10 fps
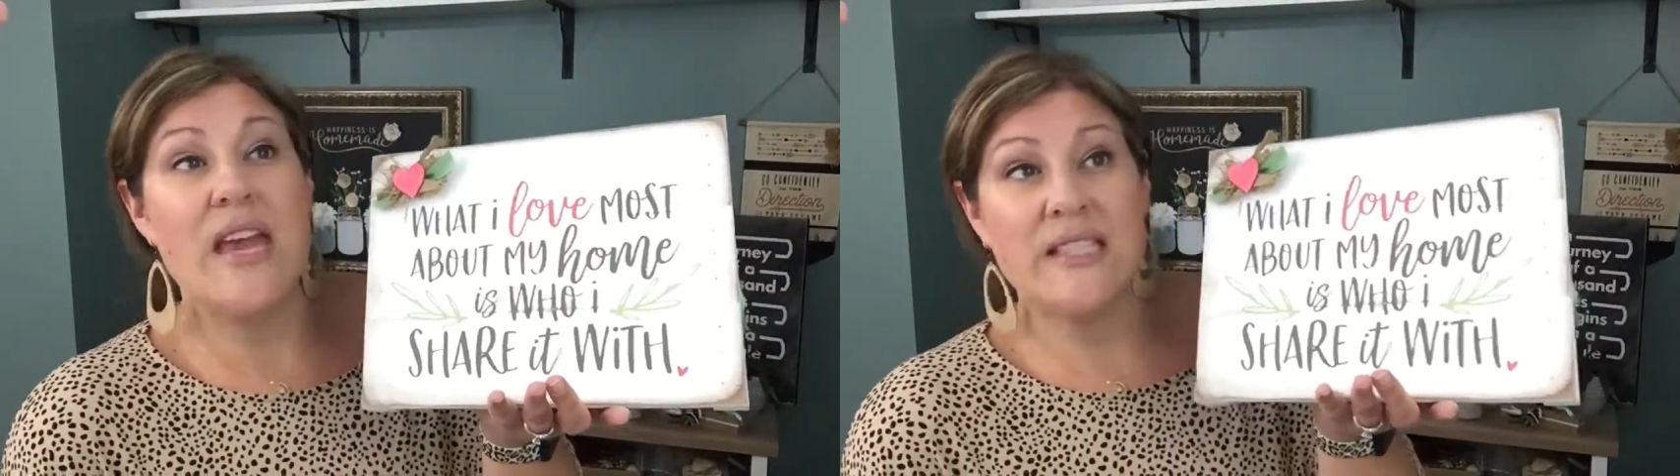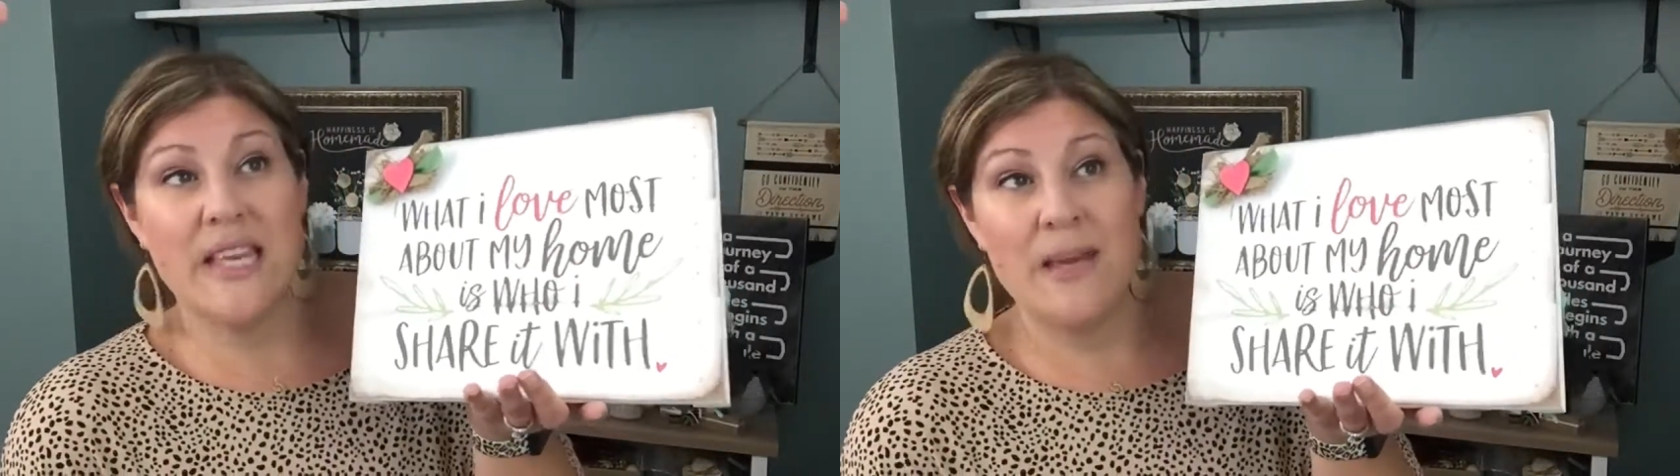
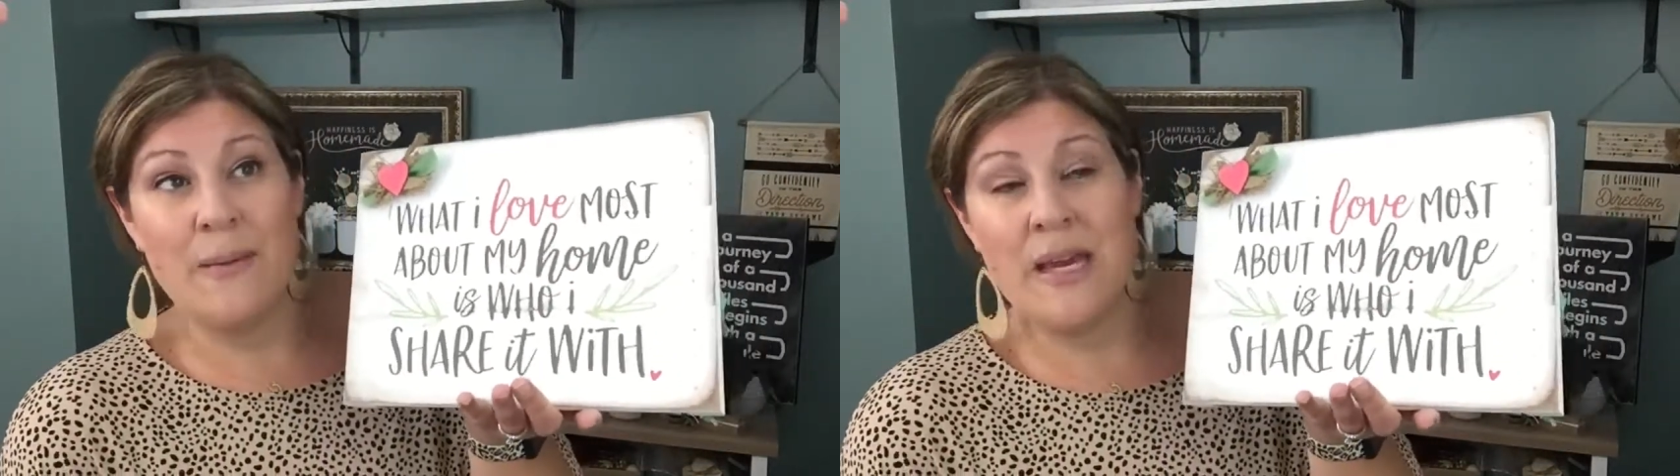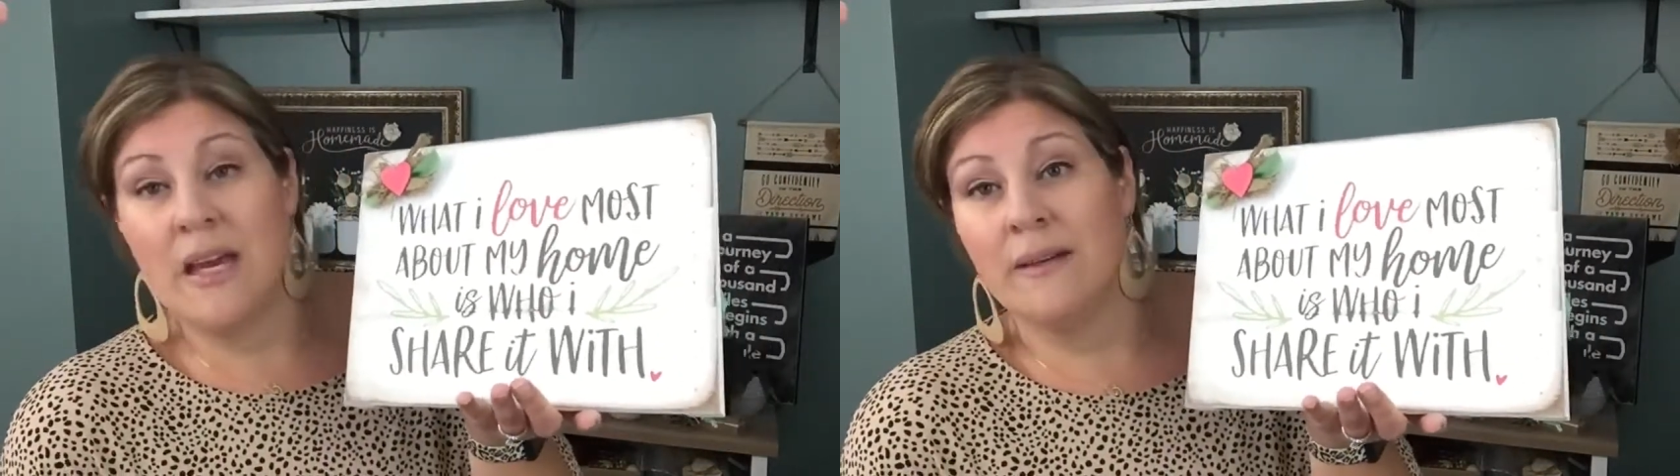Thanks,
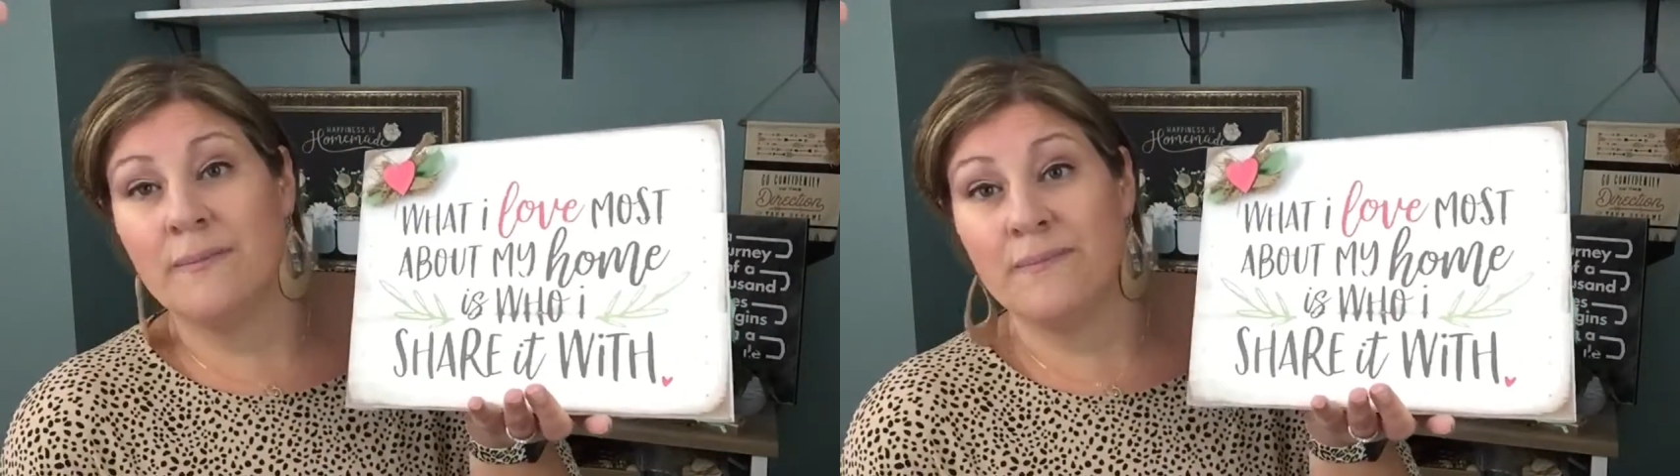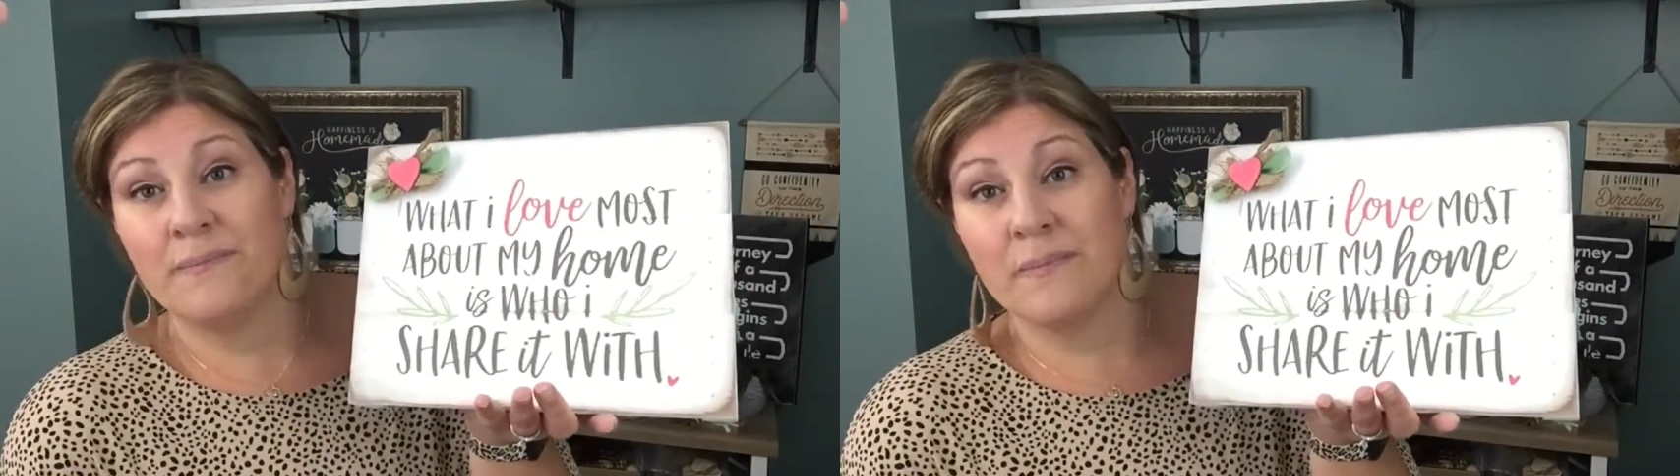Amy.
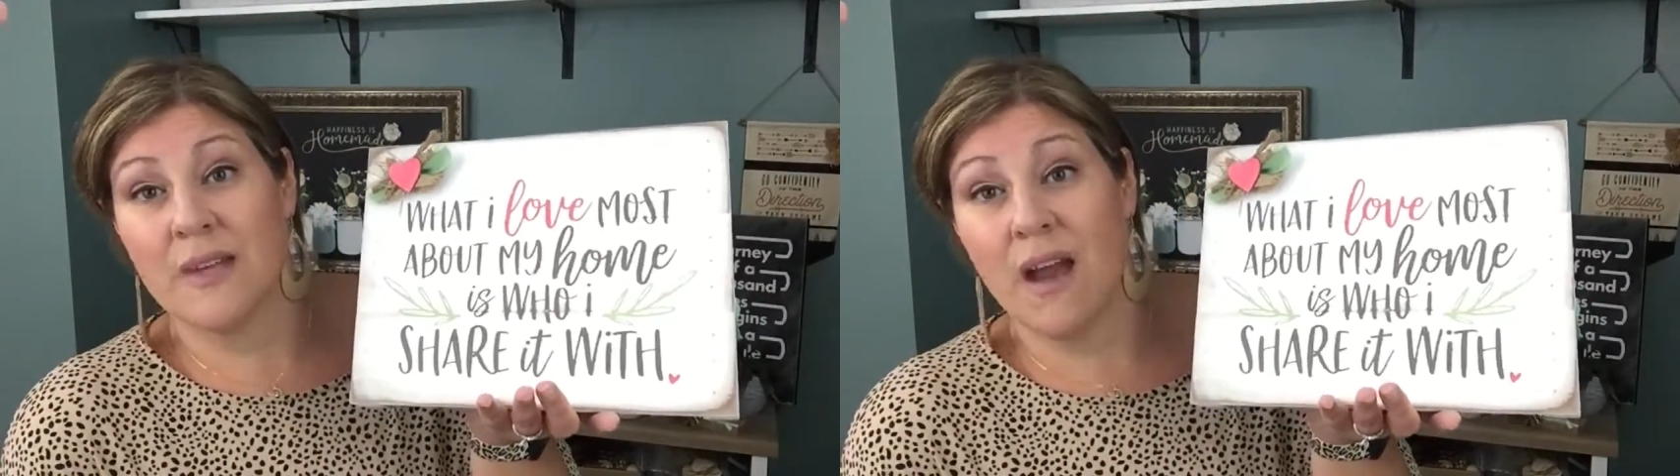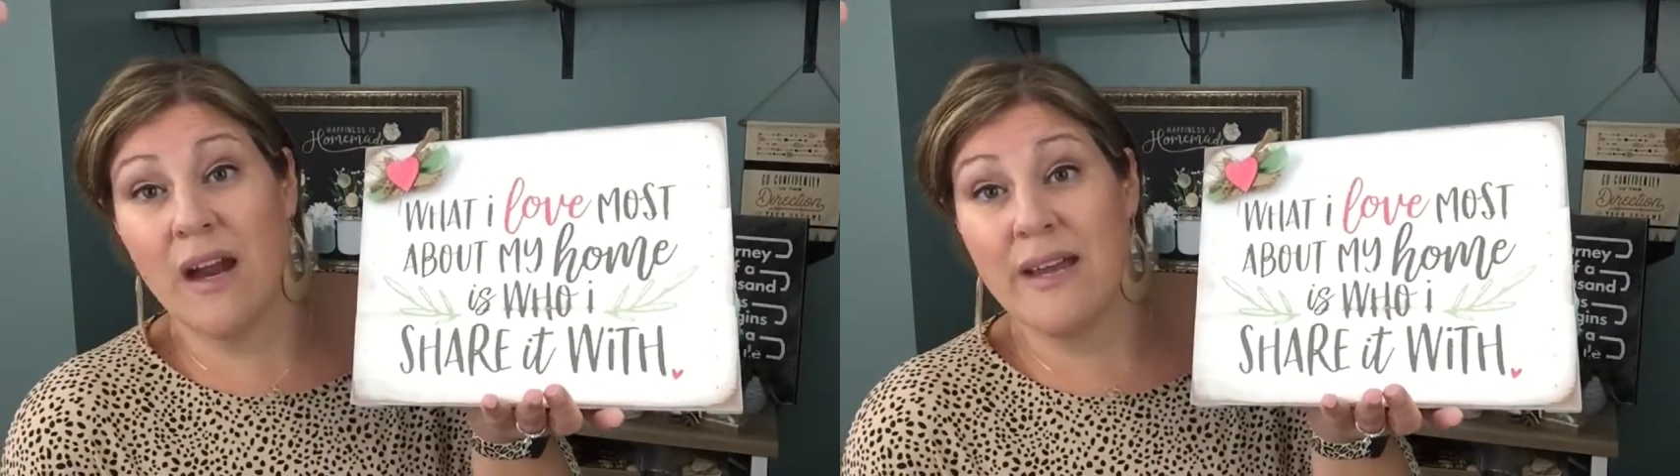
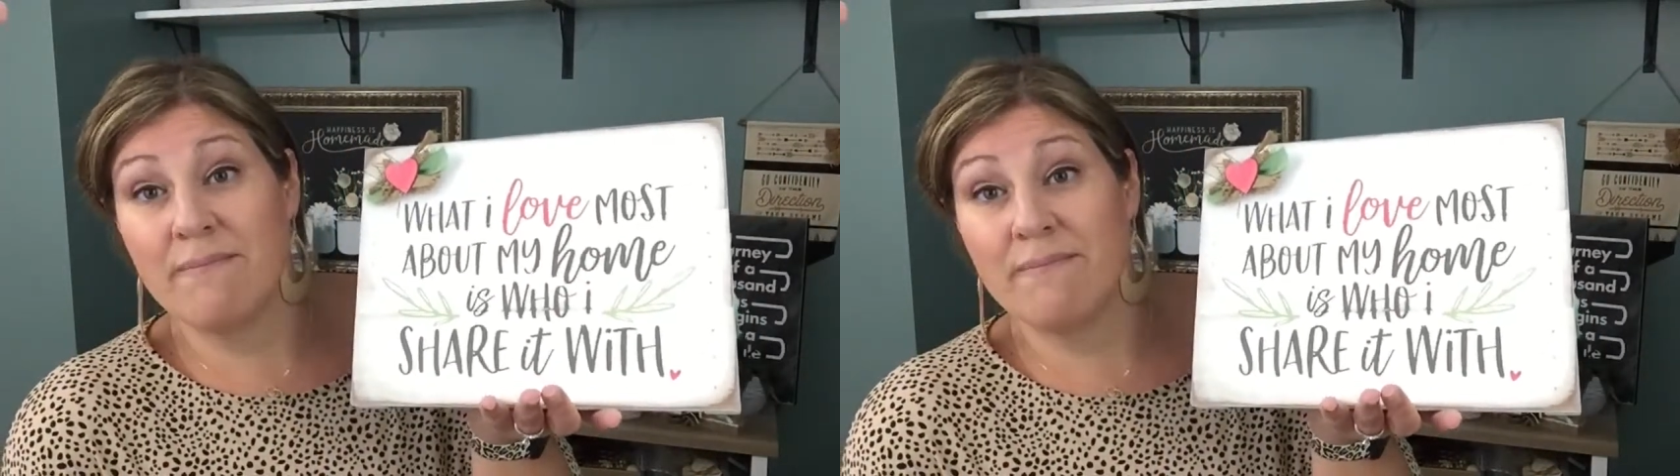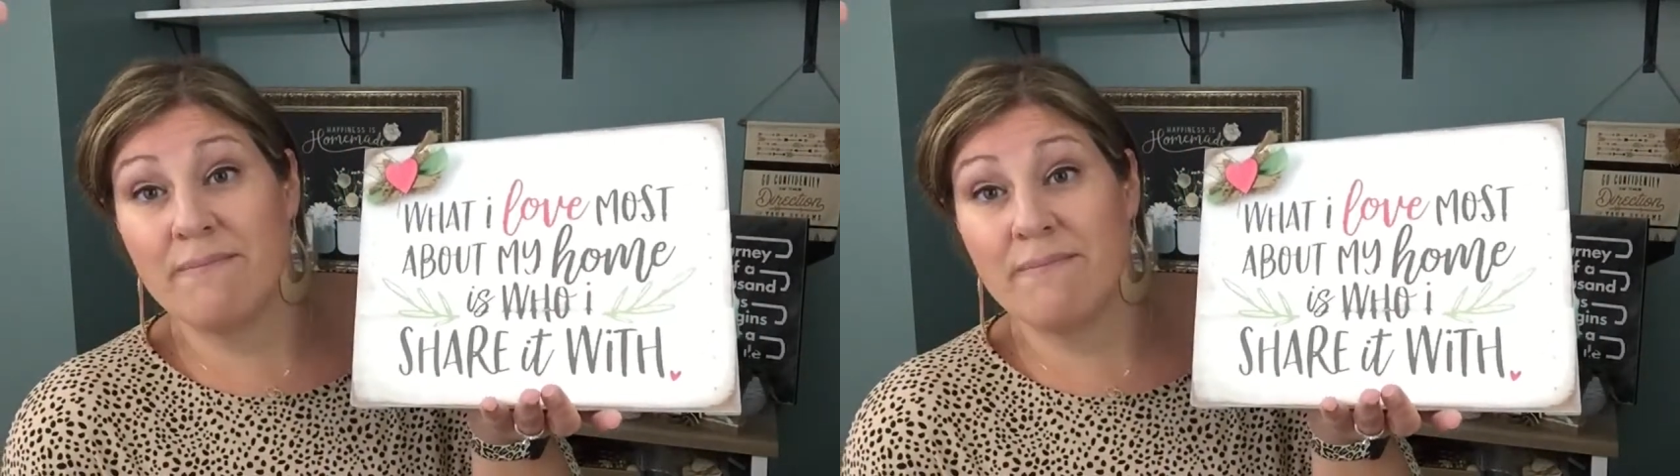All right.